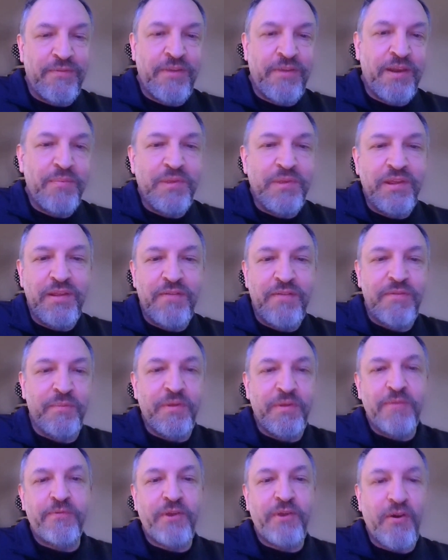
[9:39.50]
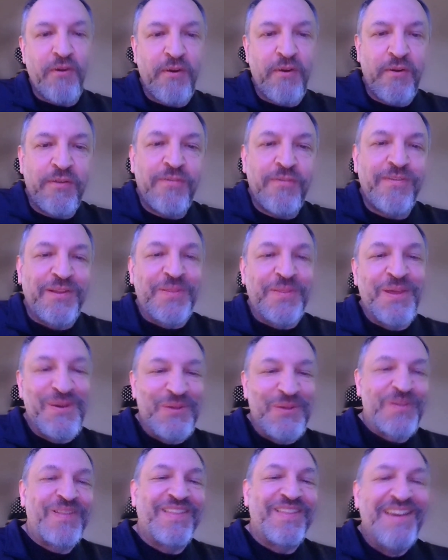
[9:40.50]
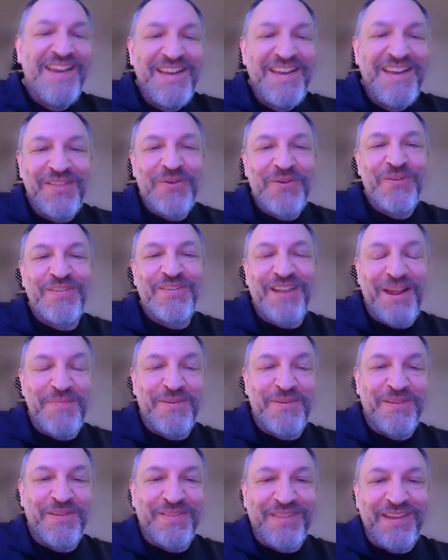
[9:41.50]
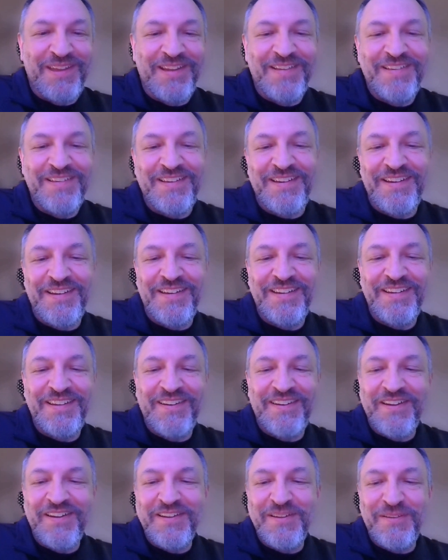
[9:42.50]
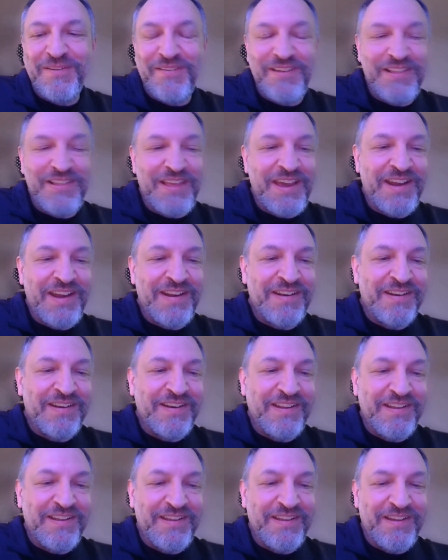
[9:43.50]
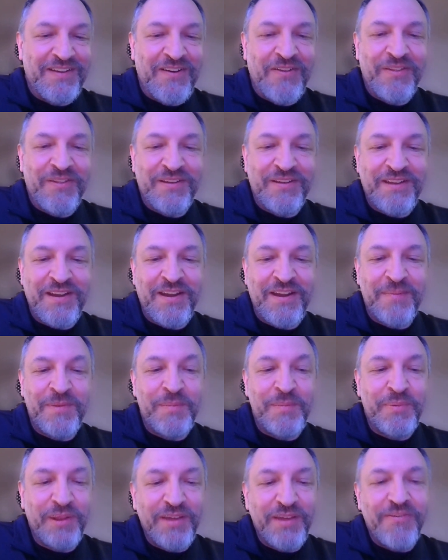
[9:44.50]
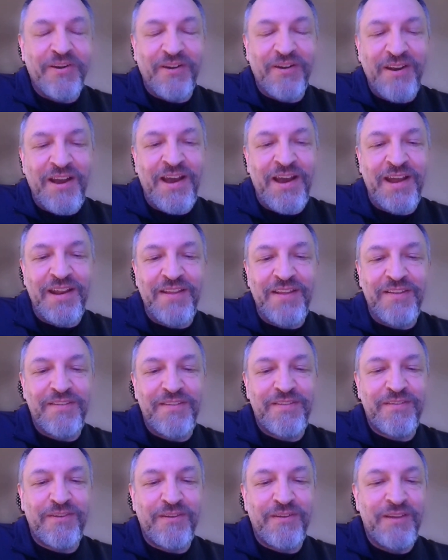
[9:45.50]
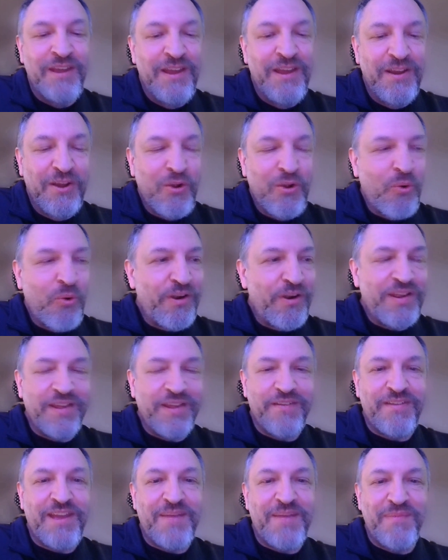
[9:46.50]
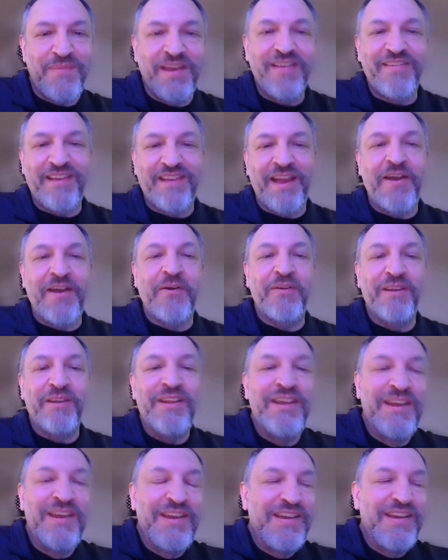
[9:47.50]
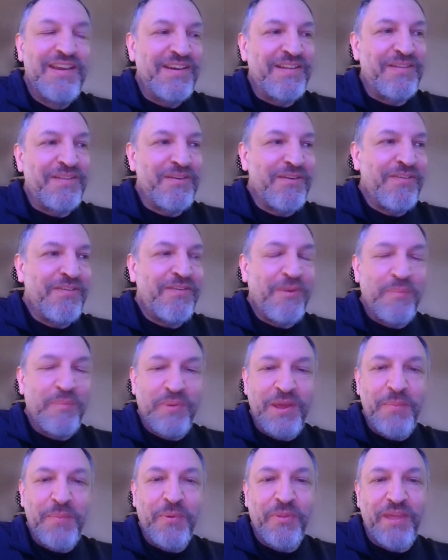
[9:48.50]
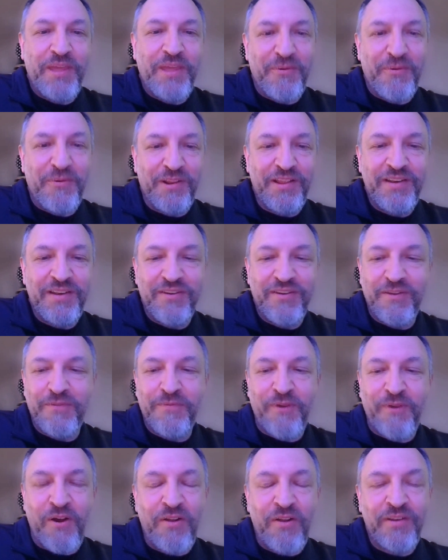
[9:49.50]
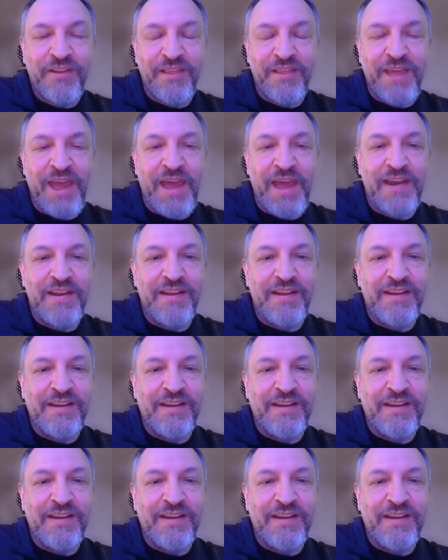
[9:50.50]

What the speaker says: send me some gift cards. Those types of things. You see that in all the time. And believe it or not, as corny as that may sound, there's some people that really just fall to that